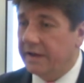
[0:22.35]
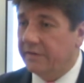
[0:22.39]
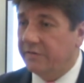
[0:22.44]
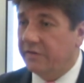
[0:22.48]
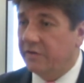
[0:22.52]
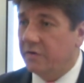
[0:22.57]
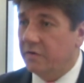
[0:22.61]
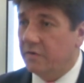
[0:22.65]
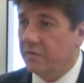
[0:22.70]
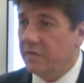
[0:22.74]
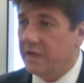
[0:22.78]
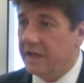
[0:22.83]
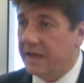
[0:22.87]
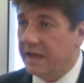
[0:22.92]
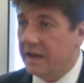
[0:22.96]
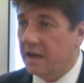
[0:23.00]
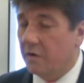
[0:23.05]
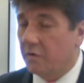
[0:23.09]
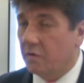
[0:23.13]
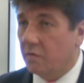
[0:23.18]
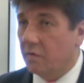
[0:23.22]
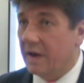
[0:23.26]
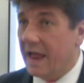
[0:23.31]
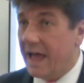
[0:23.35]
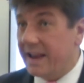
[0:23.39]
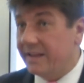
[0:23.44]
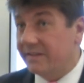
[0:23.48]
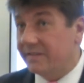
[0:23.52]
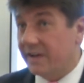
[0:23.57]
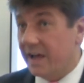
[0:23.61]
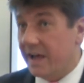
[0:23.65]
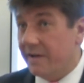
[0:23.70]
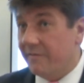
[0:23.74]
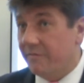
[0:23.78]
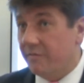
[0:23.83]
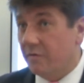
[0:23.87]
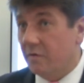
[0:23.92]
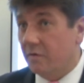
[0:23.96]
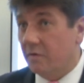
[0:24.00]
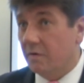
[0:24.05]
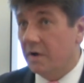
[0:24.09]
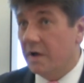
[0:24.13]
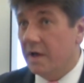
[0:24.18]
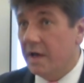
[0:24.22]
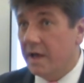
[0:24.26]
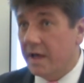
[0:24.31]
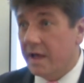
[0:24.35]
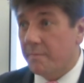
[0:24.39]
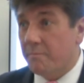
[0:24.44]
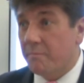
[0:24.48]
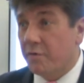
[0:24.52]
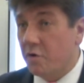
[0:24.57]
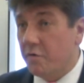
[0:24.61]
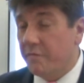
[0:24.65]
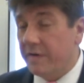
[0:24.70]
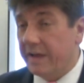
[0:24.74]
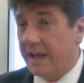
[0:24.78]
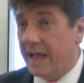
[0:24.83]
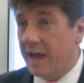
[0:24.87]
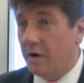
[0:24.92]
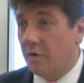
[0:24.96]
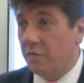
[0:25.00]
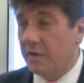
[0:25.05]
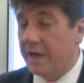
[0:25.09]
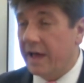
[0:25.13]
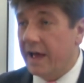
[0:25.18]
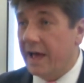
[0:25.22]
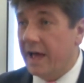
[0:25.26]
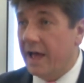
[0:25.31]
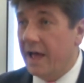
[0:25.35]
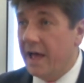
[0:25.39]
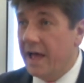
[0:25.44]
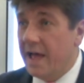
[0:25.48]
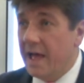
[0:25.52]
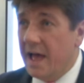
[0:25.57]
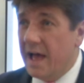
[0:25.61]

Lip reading: to the local landscape for improving healthcare.